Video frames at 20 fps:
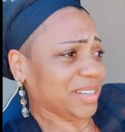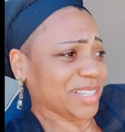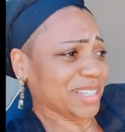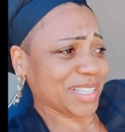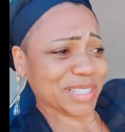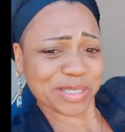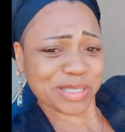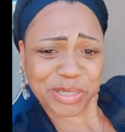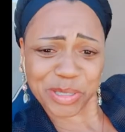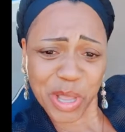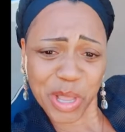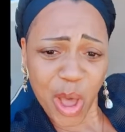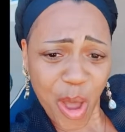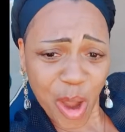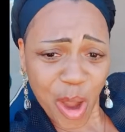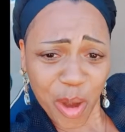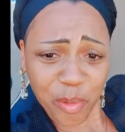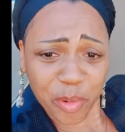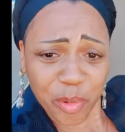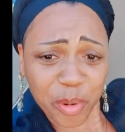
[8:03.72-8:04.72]
this is
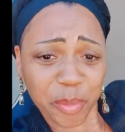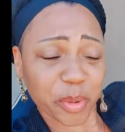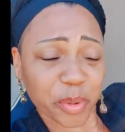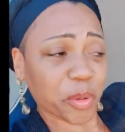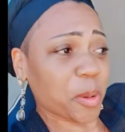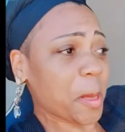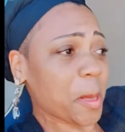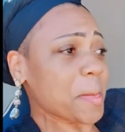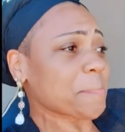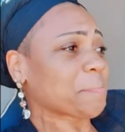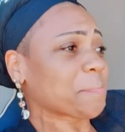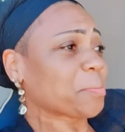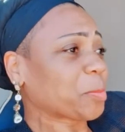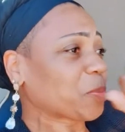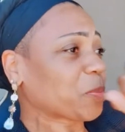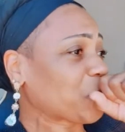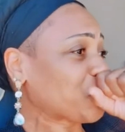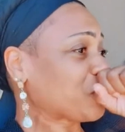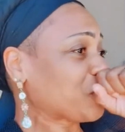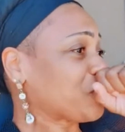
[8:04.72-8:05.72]
horrible.
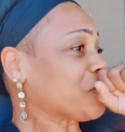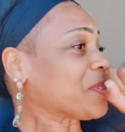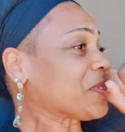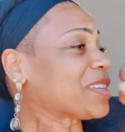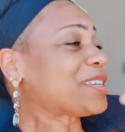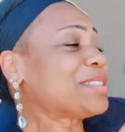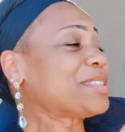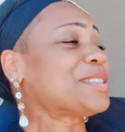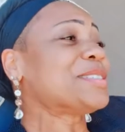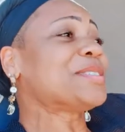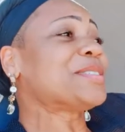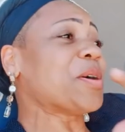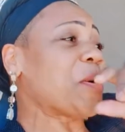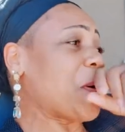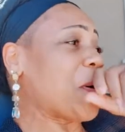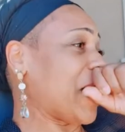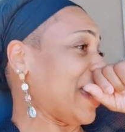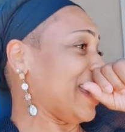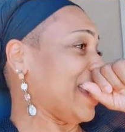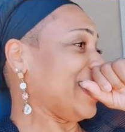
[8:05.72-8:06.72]
So
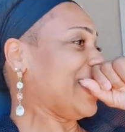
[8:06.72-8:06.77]
wait.